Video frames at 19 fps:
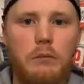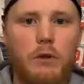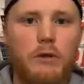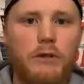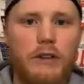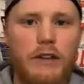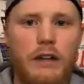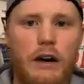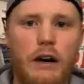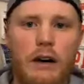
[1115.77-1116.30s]

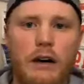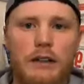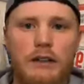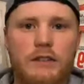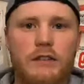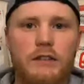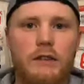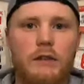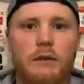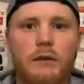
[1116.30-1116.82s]
moving on
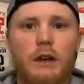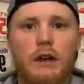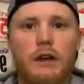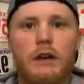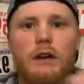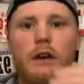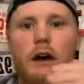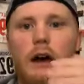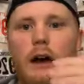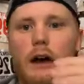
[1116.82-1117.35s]
to
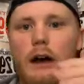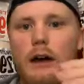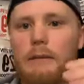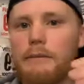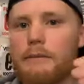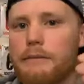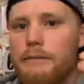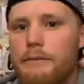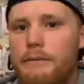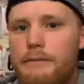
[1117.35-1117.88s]

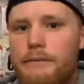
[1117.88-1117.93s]
um,